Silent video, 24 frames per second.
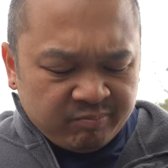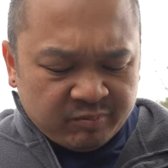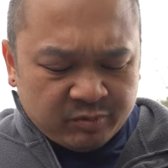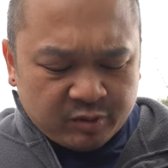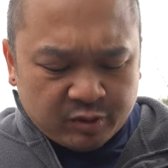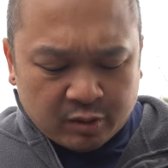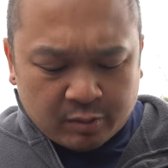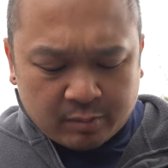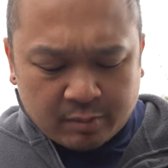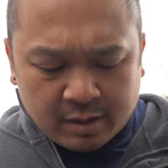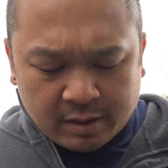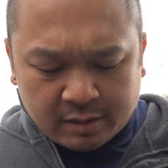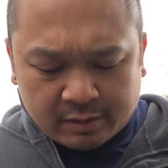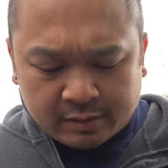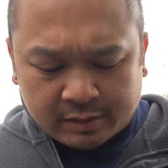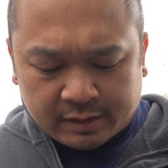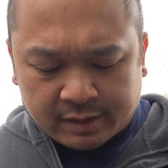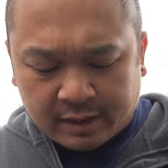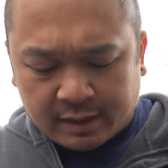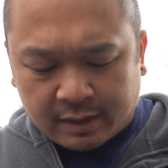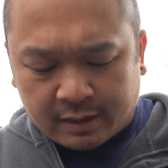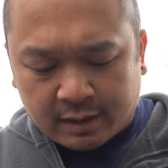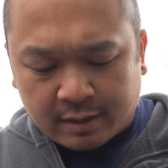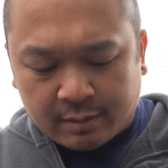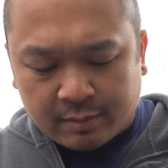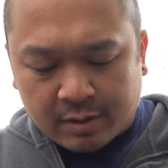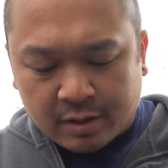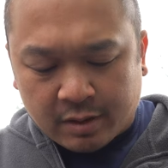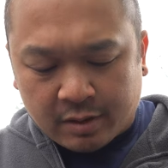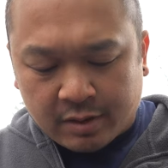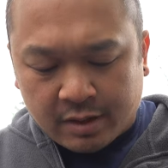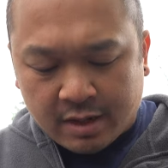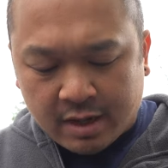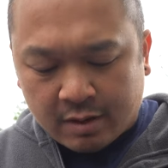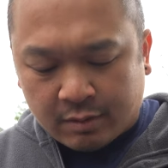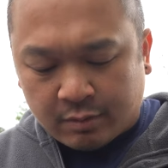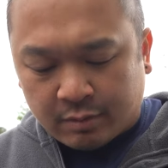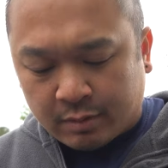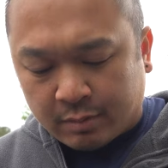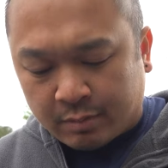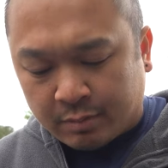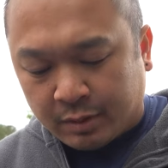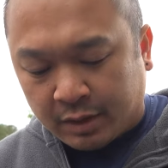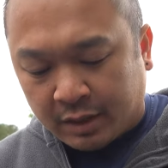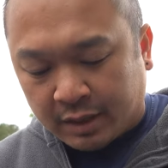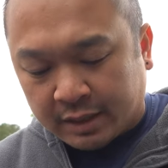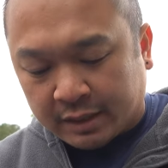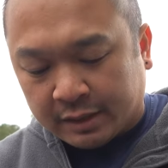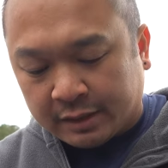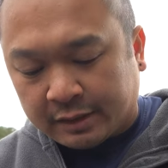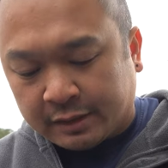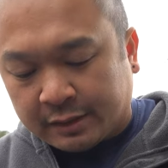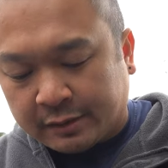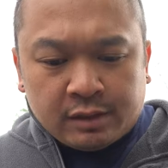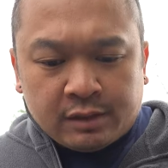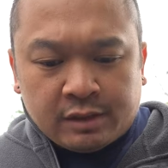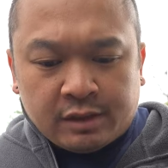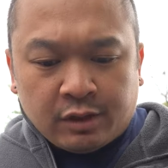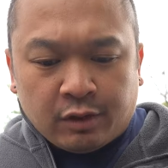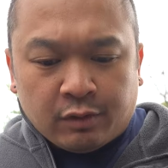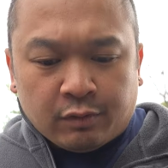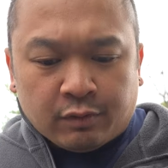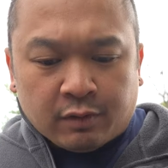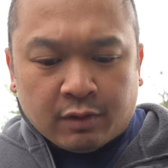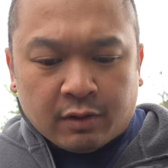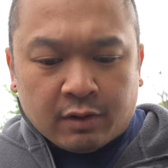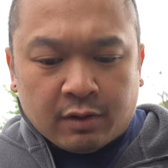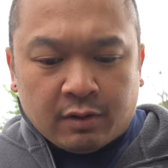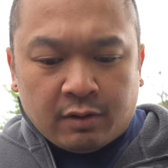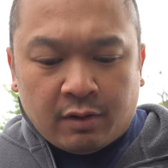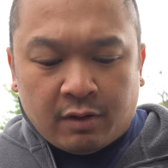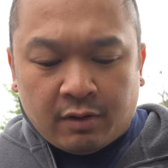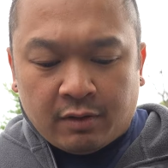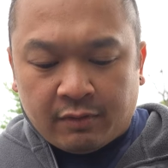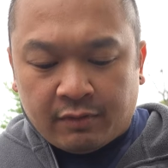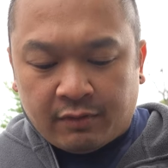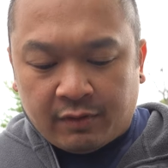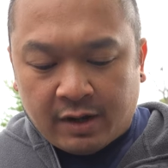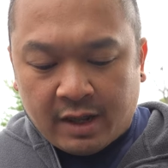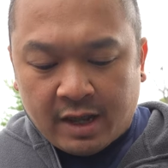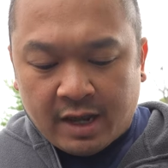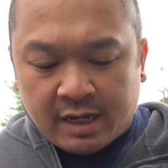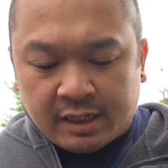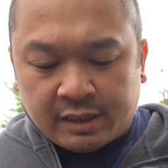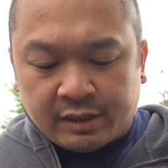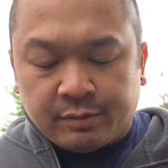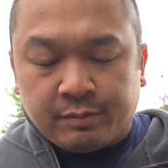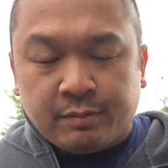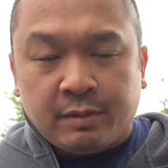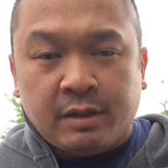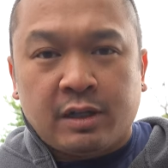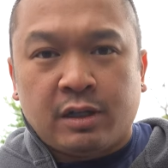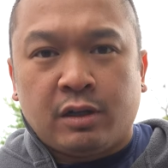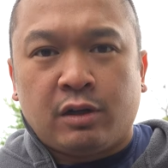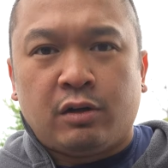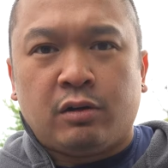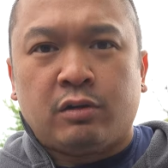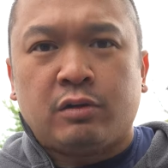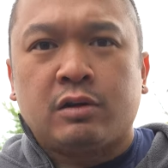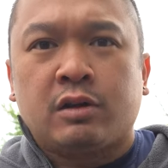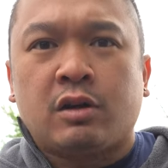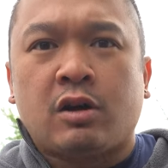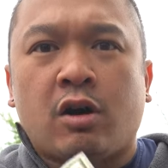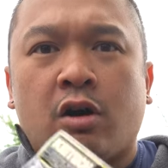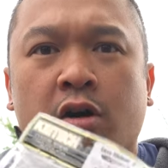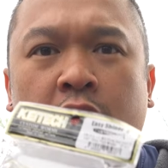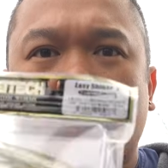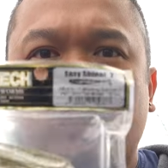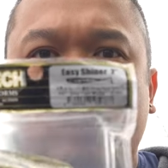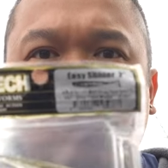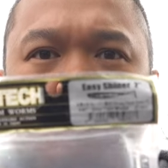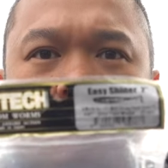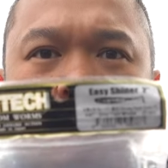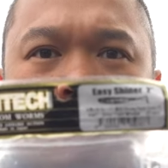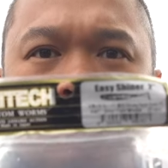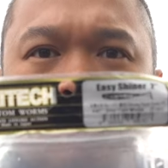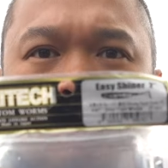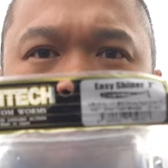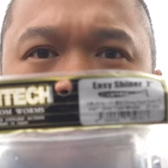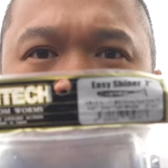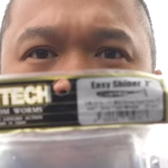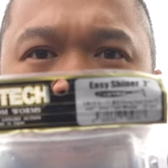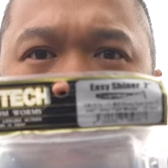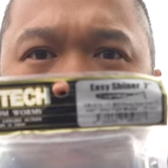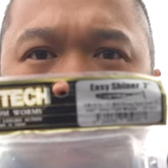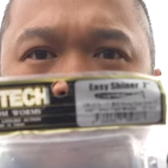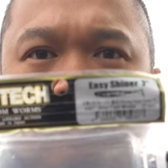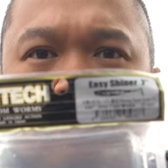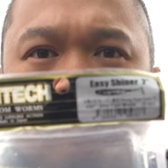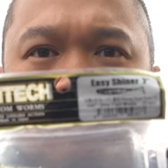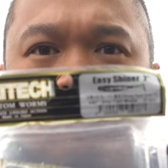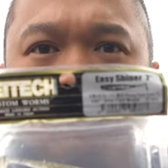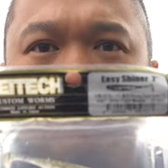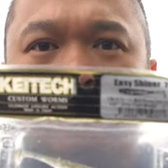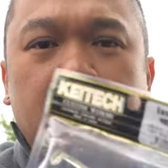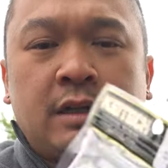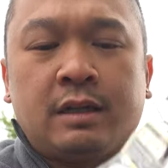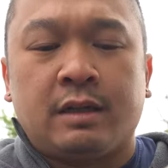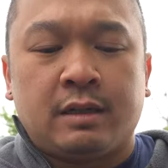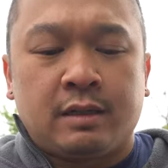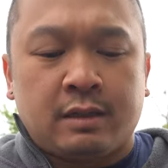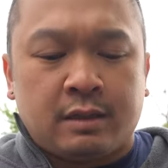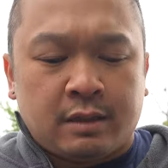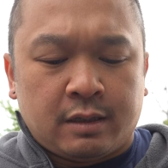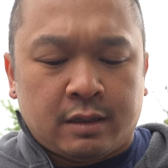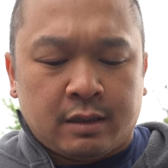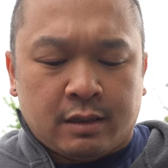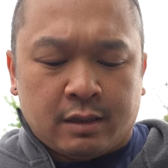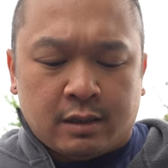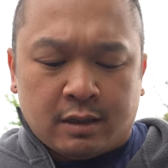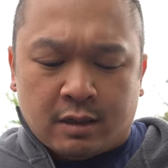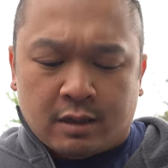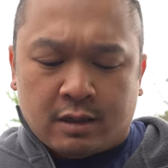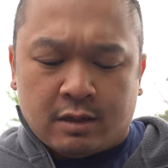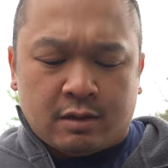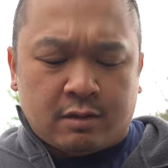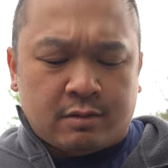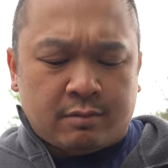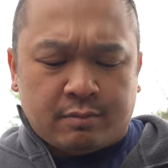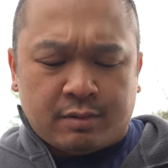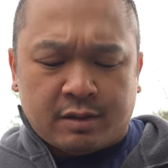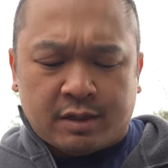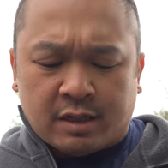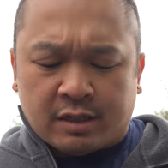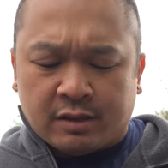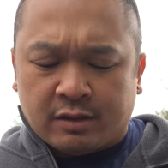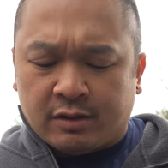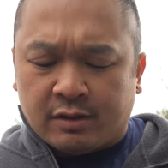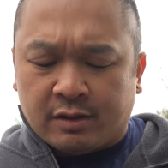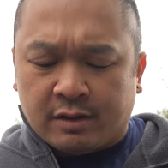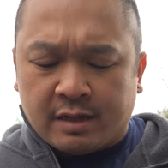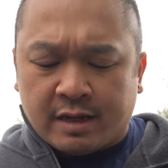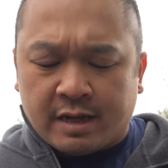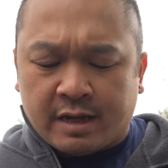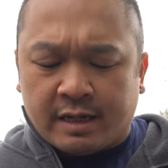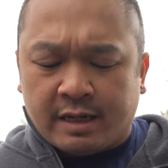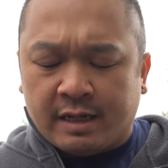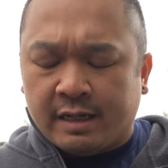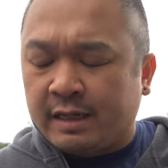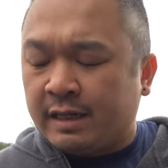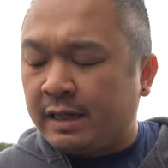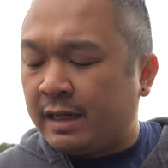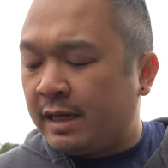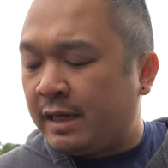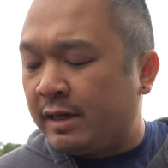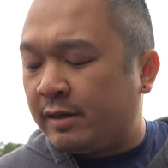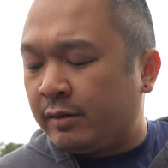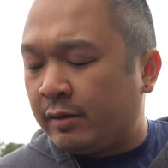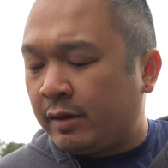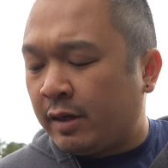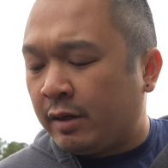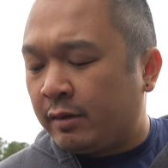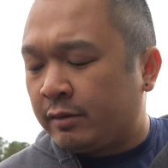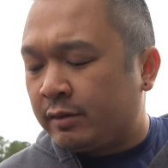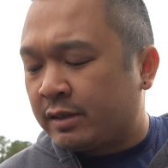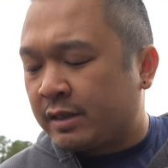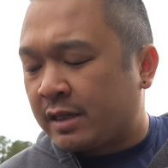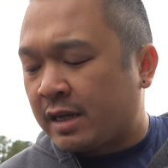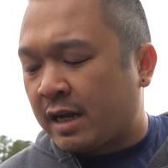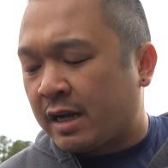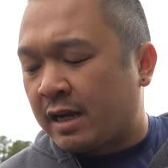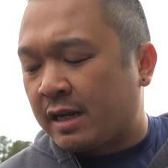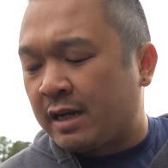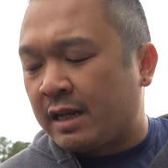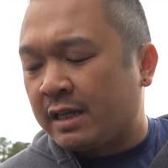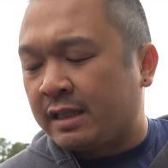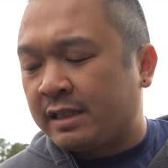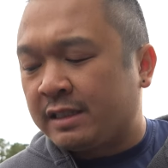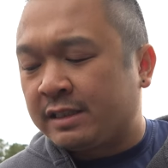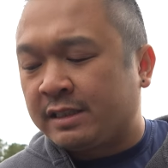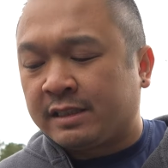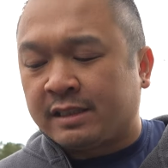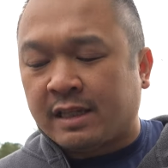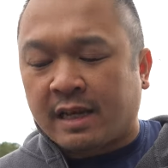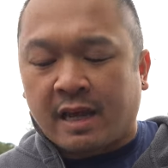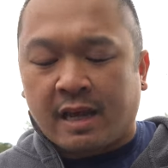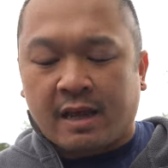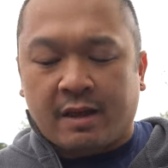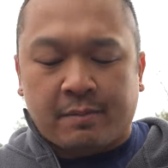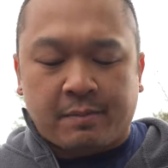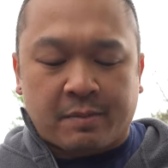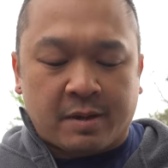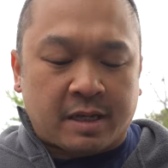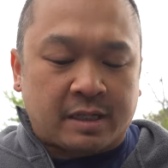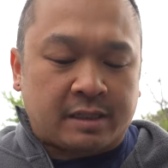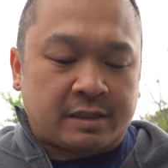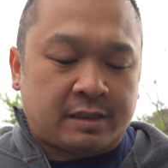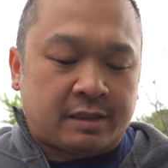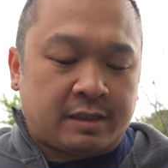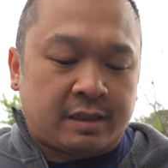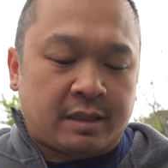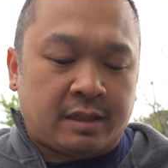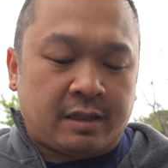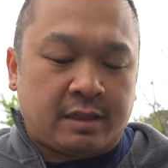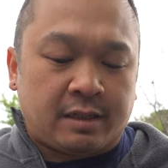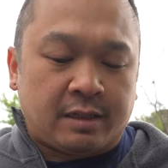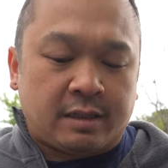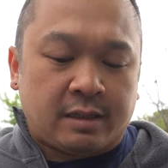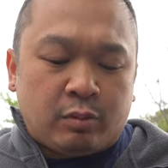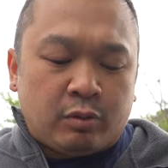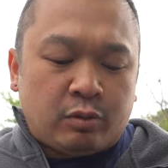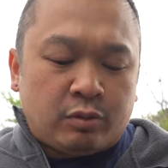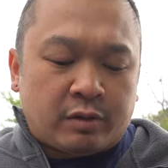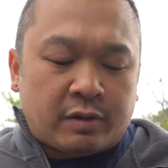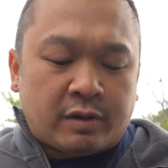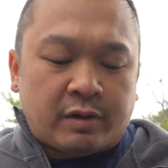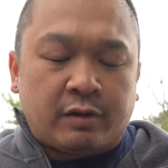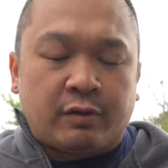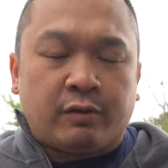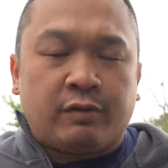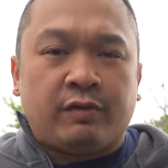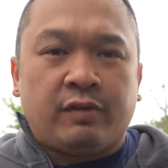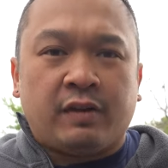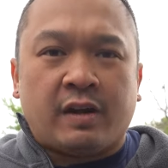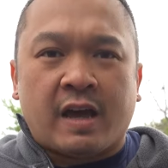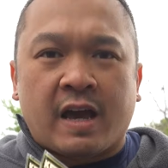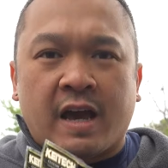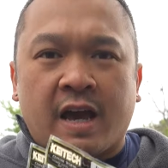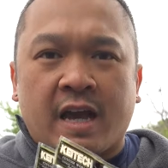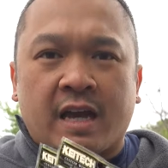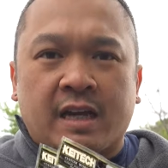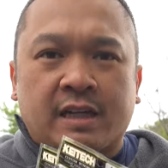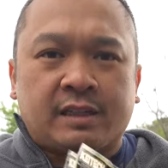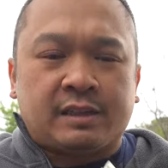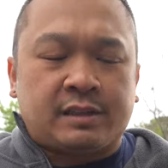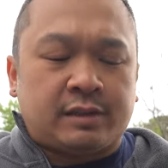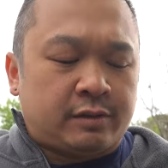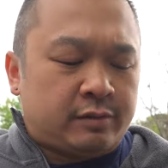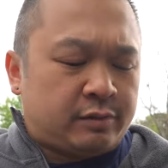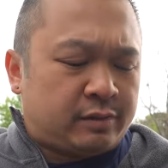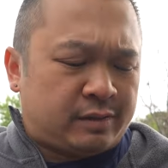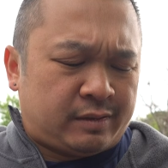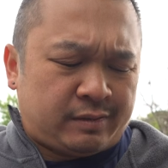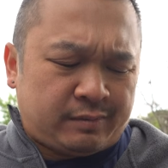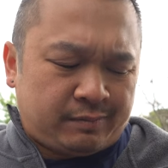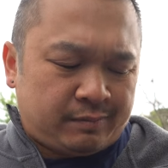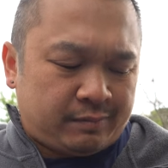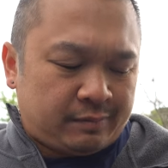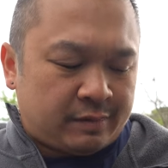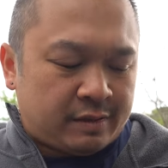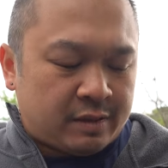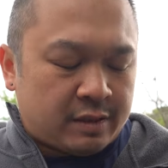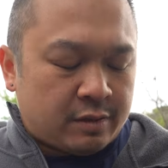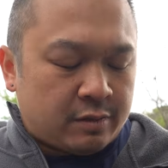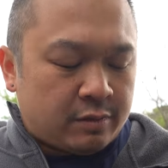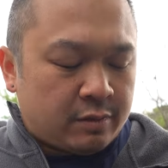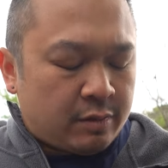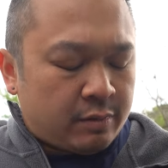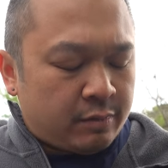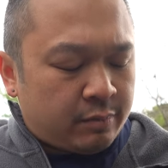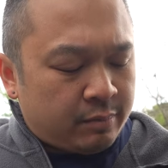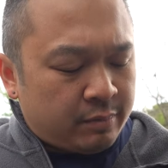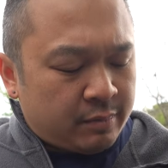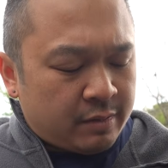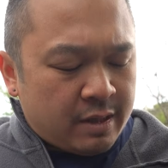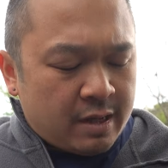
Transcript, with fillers: so I'm not going to say anything about that one. But silver flash minnow caught a couple on that one. Um, but other than that, it it, it was kind of like the same as the bluegill flash. It was you know it